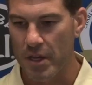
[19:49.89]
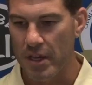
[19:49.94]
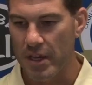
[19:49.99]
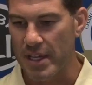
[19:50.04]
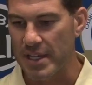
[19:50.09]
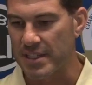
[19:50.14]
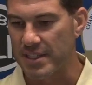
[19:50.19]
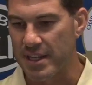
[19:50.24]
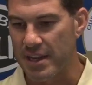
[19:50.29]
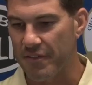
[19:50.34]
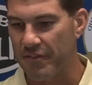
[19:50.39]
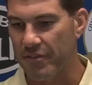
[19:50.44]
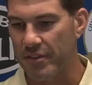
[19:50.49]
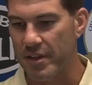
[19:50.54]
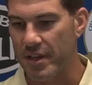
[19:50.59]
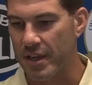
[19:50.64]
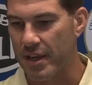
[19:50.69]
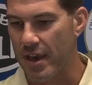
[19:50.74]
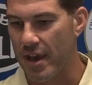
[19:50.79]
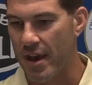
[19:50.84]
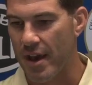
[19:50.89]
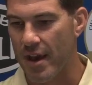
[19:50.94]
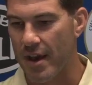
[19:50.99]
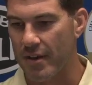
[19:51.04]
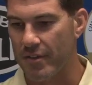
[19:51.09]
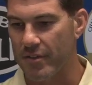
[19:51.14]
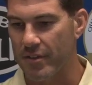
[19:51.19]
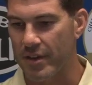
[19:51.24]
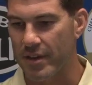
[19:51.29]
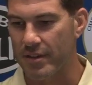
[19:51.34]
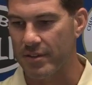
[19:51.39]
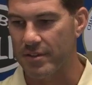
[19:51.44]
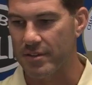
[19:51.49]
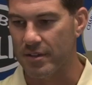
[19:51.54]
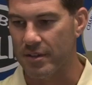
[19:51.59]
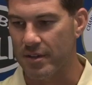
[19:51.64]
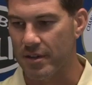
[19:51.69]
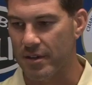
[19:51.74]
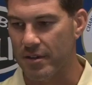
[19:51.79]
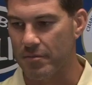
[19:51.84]
he's definitely a guy
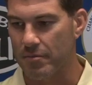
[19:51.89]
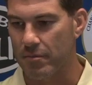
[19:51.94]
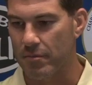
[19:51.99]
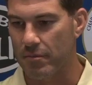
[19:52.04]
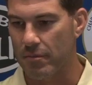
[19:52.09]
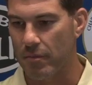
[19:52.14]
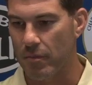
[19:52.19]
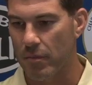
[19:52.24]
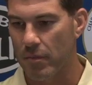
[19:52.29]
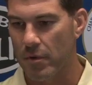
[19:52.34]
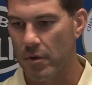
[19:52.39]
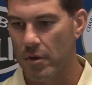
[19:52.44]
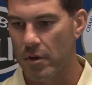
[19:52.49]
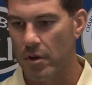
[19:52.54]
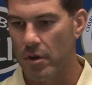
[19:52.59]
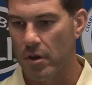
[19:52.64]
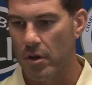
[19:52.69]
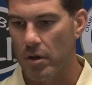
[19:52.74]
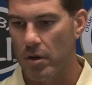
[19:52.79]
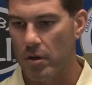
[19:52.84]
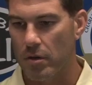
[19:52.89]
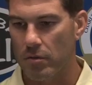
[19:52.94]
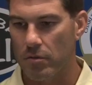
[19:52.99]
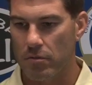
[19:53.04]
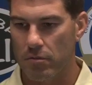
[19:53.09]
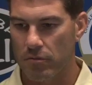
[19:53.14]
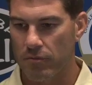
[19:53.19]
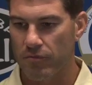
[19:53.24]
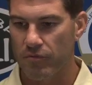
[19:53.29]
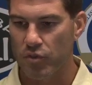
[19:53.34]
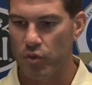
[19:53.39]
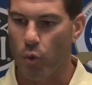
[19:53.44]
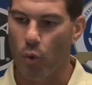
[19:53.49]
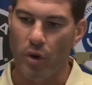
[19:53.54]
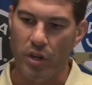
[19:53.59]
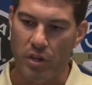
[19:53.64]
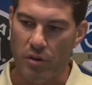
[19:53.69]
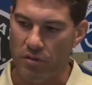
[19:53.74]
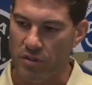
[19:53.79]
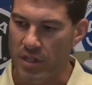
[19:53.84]
that
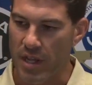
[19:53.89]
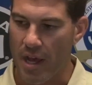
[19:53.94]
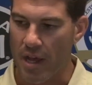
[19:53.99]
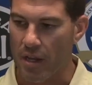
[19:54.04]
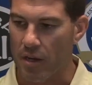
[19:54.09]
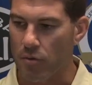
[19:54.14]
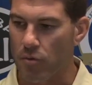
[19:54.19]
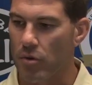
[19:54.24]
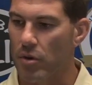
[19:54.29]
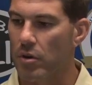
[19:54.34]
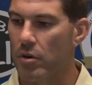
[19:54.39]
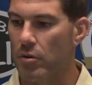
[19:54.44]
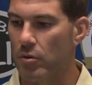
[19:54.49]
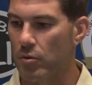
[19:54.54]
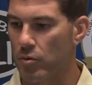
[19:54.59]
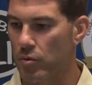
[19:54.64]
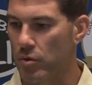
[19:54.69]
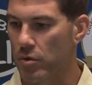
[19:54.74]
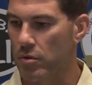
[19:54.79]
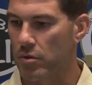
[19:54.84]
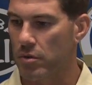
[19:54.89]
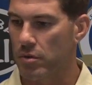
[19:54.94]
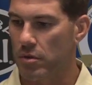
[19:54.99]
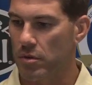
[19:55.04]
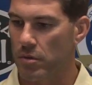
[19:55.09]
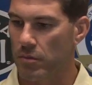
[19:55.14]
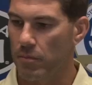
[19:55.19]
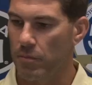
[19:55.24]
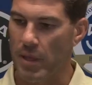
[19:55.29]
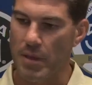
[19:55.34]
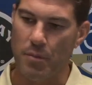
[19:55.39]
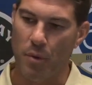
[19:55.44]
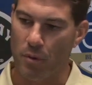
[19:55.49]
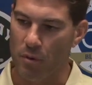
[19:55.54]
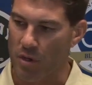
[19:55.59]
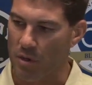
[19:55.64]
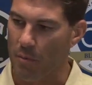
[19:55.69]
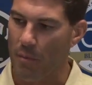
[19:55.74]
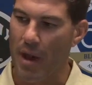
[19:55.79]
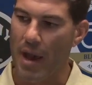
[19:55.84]
20 years down the road, people
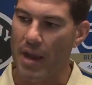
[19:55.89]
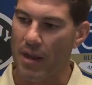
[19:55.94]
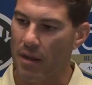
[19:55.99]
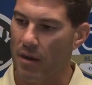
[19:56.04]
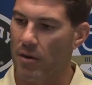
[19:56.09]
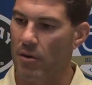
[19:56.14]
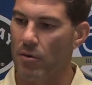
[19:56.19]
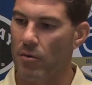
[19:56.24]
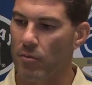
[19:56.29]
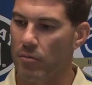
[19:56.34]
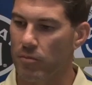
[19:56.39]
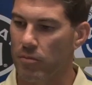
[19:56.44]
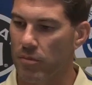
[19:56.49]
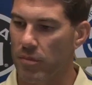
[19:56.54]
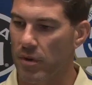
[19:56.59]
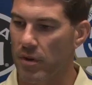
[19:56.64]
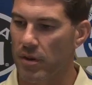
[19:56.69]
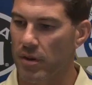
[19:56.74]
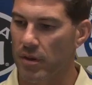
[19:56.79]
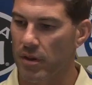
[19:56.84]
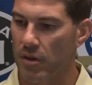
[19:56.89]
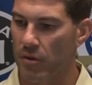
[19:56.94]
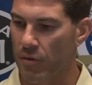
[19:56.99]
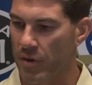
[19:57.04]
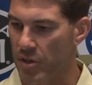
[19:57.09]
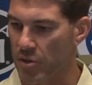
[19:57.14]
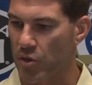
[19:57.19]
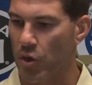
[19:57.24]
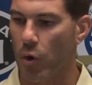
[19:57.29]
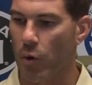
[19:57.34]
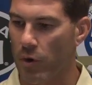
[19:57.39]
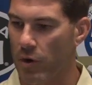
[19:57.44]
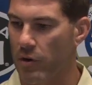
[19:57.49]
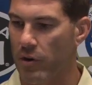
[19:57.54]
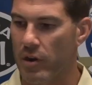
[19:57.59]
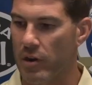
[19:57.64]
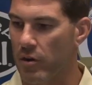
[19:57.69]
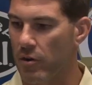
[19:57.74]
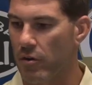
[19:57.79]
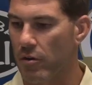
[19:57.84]
look back on his career
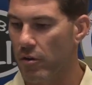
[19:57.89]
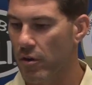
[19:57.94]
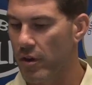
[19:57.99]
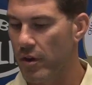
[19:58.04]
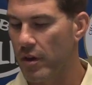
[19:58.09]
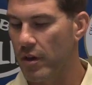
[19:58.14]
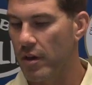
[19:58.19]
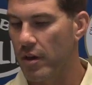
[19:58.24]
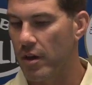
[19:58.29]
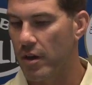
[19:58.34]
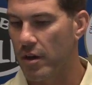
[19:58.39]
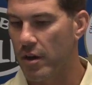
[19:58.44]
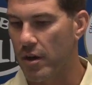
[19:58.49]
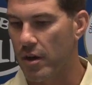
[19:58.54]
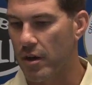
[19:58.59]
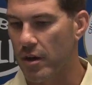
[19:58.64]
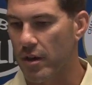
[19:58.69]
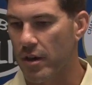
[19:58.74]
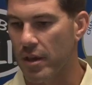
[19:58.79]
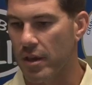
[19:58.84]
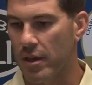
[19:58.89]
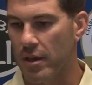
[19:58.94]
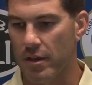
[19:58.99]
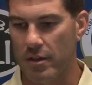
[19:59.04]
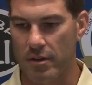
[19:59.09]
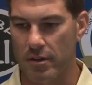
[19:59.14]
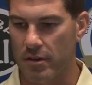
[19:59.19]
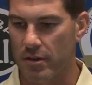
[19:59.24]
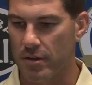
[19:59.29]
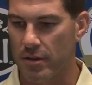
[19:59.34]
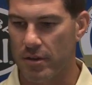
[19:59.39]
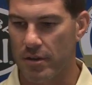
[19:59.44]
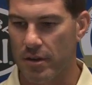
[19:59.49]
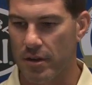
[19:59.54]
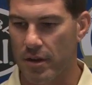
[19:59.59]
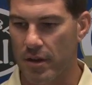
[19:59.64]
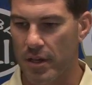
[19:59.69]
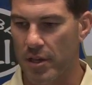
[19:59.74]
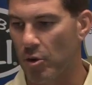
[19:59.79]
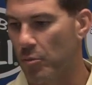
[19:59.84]
here, and
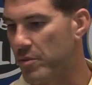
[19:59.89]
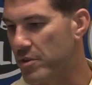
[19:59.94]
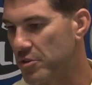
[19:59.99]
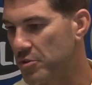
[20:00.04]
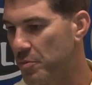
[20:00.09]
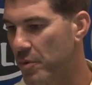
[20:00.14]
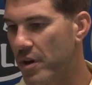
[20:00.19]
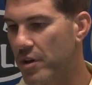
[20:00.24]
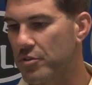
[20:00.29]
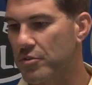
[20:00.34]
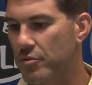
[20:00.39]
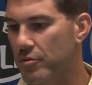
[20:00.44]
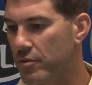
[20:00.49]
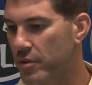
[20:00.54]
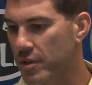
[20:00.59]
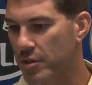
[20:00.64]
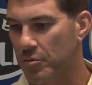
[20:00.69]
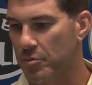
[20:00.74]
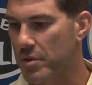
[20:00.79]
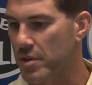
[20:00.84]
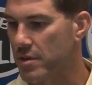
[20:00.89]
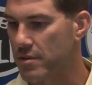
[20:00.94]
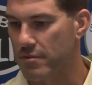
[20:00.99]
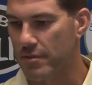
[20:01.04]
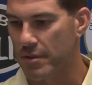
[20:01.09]
it'll be special, and he'll be,